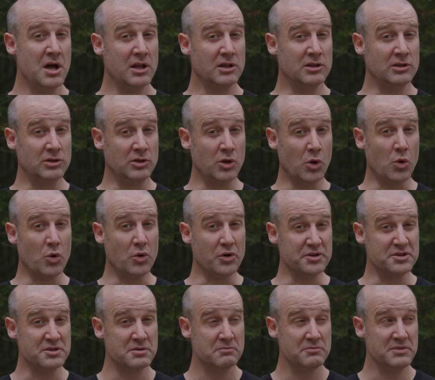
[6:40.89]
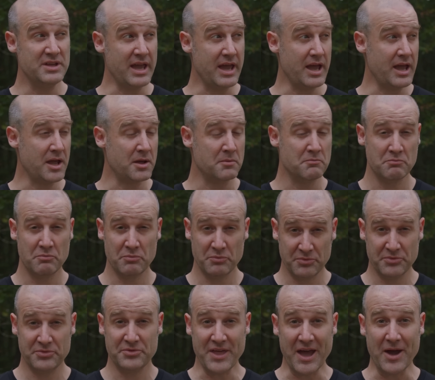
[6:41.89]
lord. Yeah,
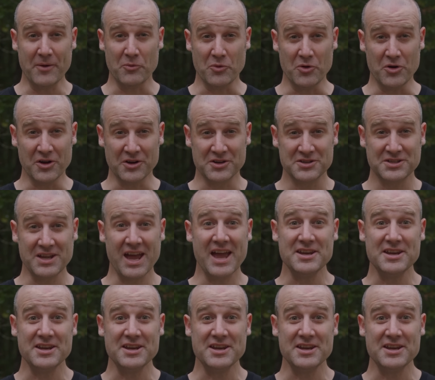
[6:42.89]
that works.